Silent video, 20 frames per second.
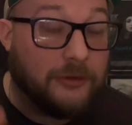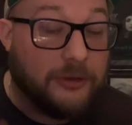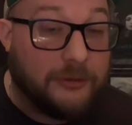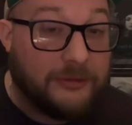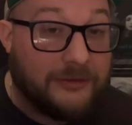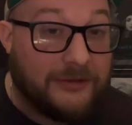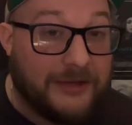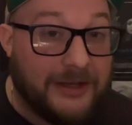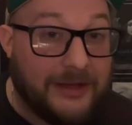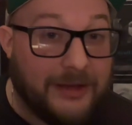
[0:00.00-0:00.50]

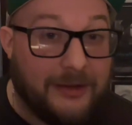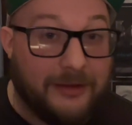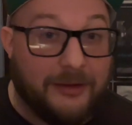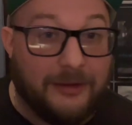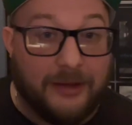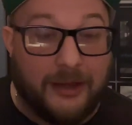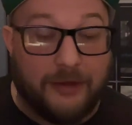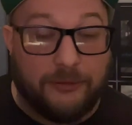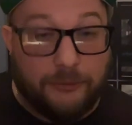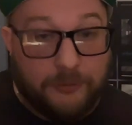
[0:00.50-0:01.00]
So you
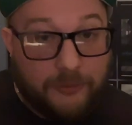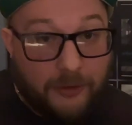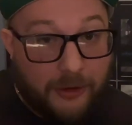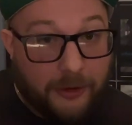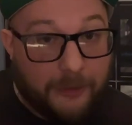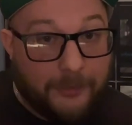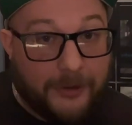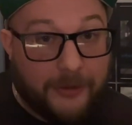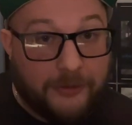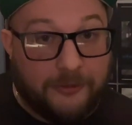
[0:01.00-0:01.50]
see, as we
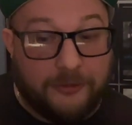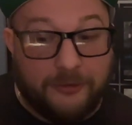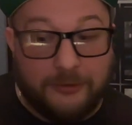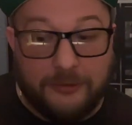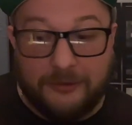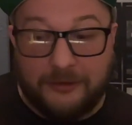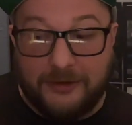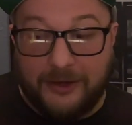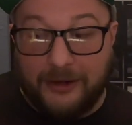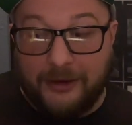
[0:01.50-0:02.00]
talked about on
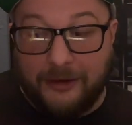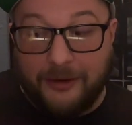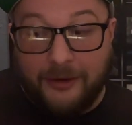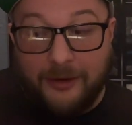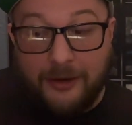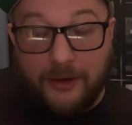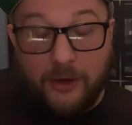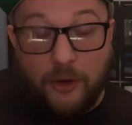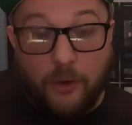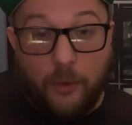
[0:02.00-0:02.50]

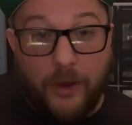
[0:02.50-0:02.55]
Tuesday,